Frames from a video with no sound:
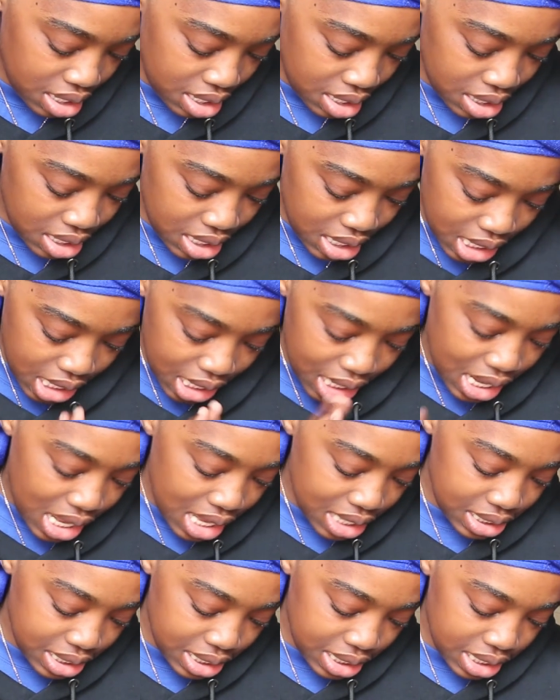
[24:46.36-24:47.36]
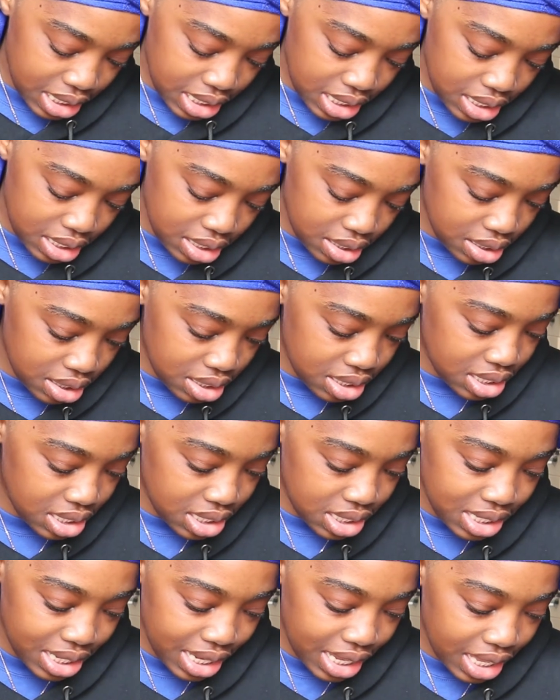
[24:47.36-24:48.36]
And then lastly, it's
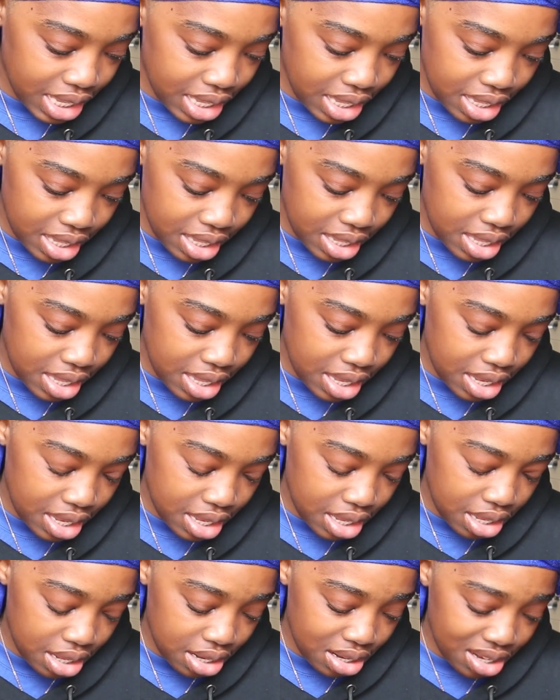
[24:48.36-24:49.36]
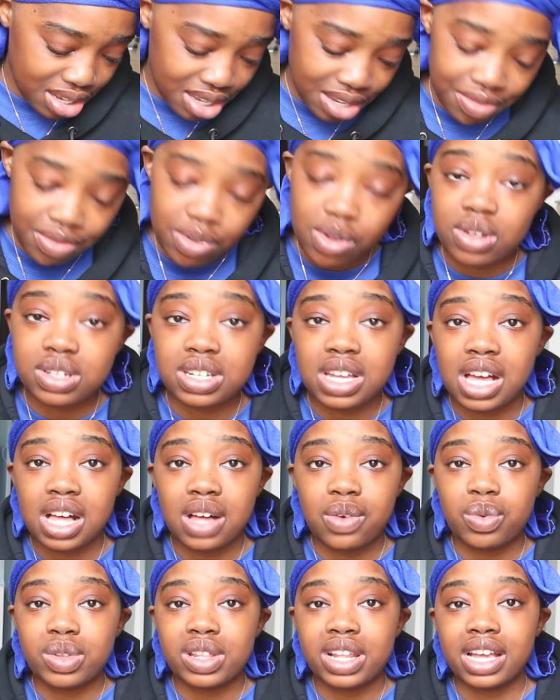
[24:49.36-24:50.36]
just like a folder
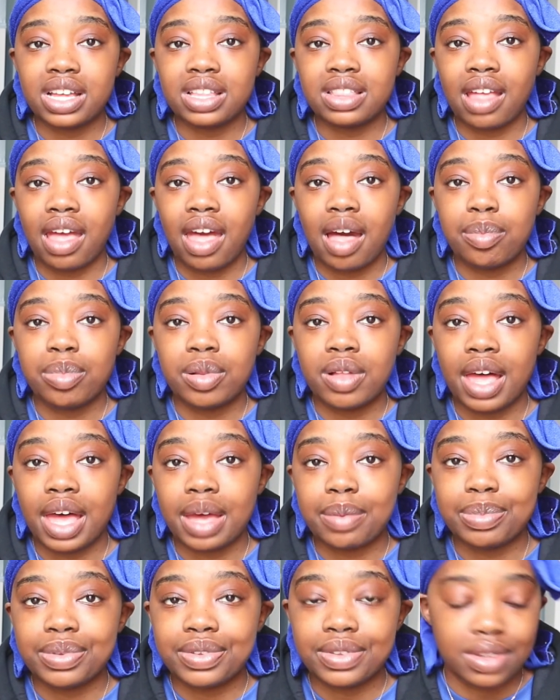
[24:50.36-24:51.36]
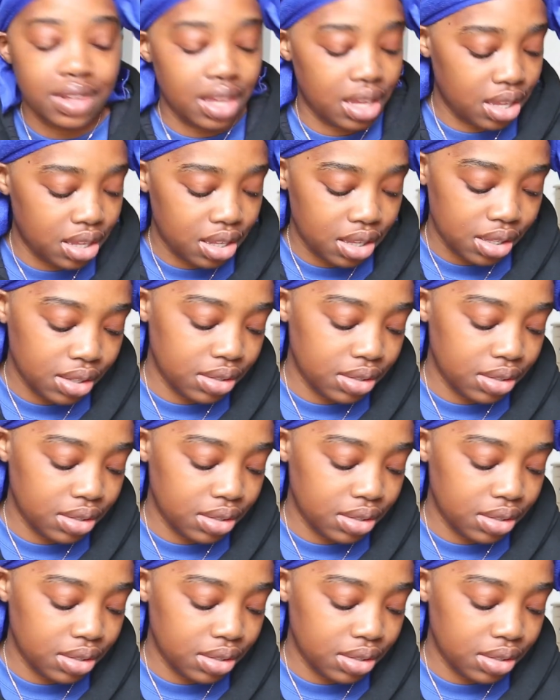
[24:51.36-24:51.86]
with like the Apple apps. Like,